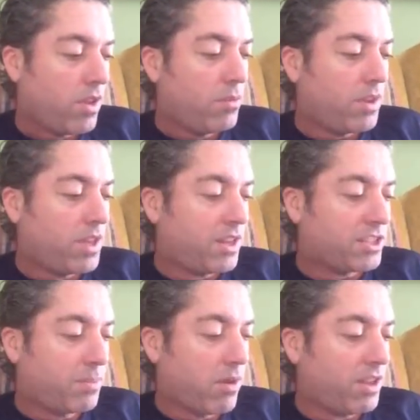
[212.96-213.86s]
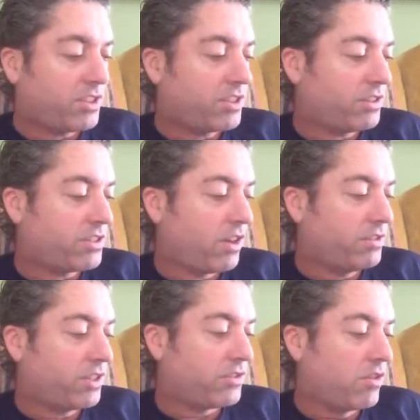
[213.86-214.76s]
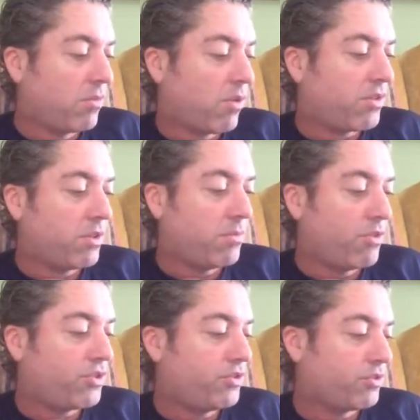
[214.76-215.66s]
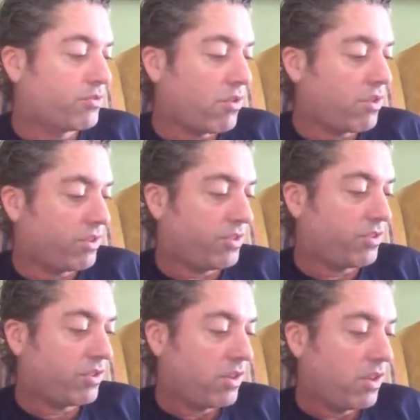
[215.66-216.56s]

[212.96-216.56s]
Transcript: We can experience ourselves as no more than emotional droids.